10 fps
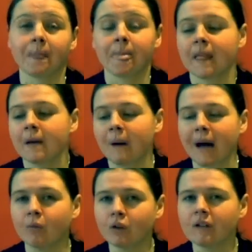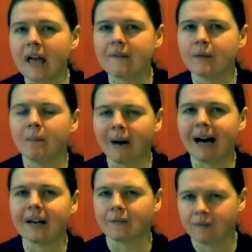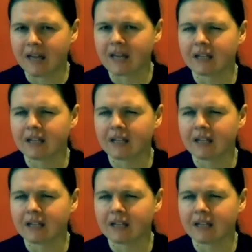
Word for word: But I wouldn't ever buy fake